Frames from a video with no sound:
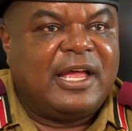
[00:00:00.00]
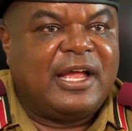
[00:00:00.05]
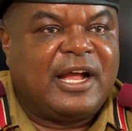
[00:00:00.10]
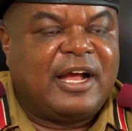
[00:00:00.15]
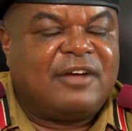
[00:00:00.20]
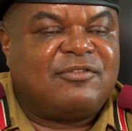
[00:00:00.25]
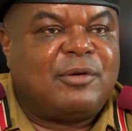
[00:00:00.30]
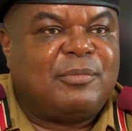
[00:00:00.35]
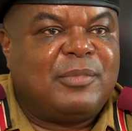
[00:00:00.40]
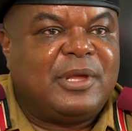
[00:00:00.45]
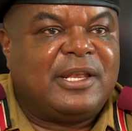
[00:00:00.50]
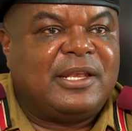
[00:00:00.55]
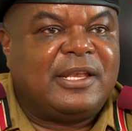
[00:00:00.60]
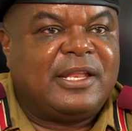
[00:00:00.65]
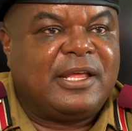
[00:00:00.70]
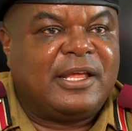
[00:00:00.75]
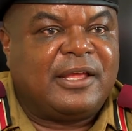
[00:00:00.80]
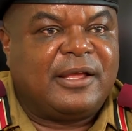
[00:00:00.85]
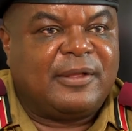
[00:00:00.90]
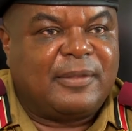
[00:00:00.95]

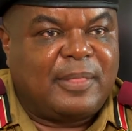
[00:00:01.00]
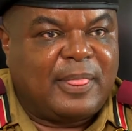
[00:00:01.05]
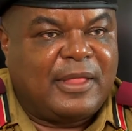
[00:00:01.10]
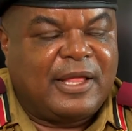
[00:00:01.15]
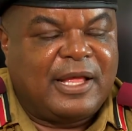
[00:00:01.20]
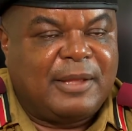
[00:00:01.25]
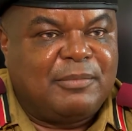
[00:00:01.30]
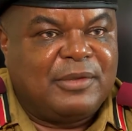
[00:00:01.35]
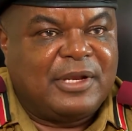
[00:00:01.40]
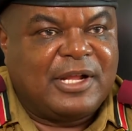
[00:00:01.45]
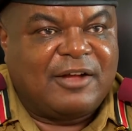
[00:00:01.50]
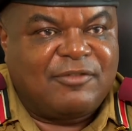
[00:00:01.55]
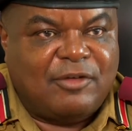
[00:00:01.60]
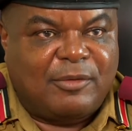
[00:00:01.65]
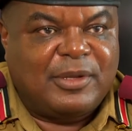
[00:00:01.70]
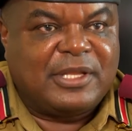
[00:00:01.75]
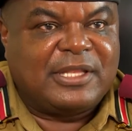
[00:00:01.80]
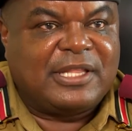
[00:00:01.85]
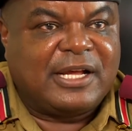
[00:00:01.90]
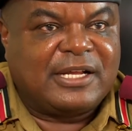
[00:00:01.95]

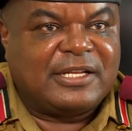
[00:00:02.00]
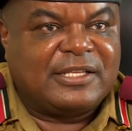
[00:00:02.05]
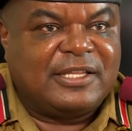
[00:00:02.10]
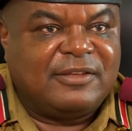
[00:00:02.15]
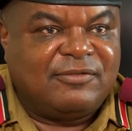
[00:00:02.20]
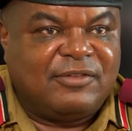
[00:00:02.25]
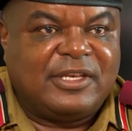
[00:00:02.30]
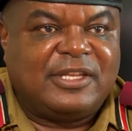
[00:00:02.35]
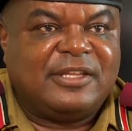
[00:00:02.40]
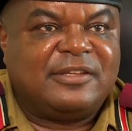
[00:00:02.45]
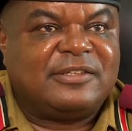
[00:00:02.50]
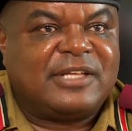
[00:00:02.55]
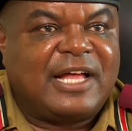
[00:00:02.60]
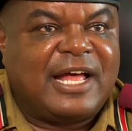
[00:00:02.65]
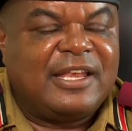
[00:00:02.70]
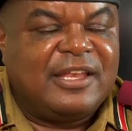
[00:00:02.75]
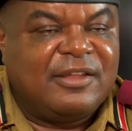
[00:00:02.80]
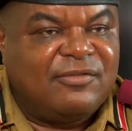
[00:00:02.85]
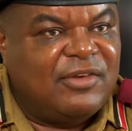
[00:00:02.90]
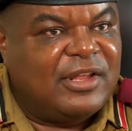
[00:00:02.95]
government activities,
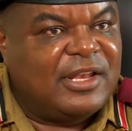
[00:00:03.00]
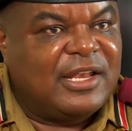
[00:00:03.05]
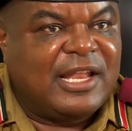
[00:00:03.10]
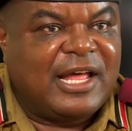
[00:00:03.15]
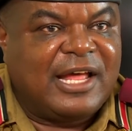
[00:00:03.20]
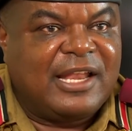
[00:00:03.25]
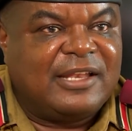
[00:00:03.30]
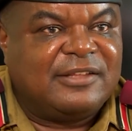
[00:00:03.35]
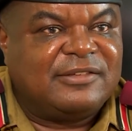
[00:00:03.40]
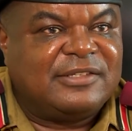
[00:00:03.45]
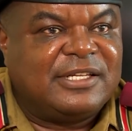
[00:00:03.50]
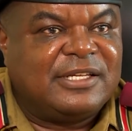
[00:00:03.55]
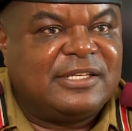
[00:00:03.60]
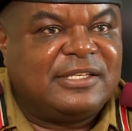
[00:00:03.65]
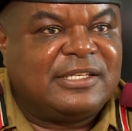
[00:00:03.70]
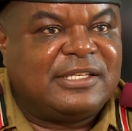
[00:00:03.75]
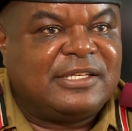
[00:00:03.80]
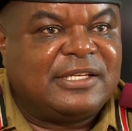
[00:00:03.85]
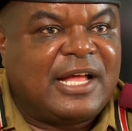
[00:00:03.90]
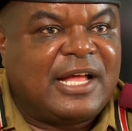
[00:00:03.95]
and even non-state